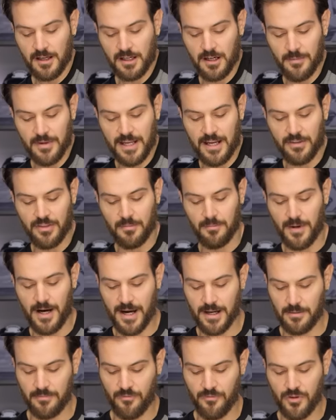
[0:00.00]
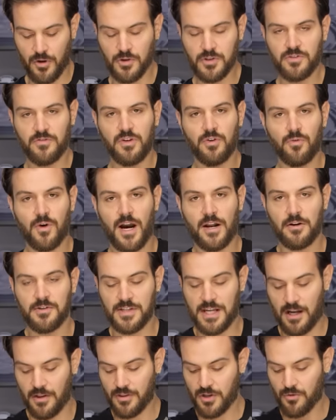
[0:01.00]
coming out the bottom for those of you
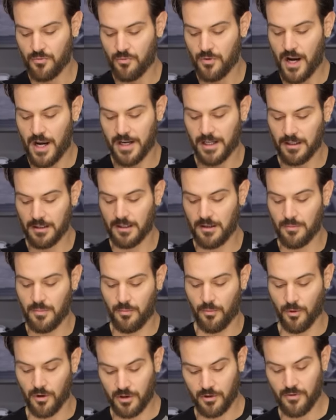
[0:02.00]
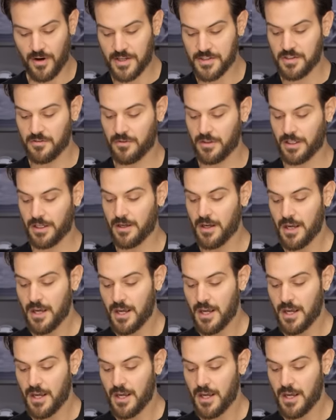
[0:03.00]
riders out there riding a little bit more aggressively.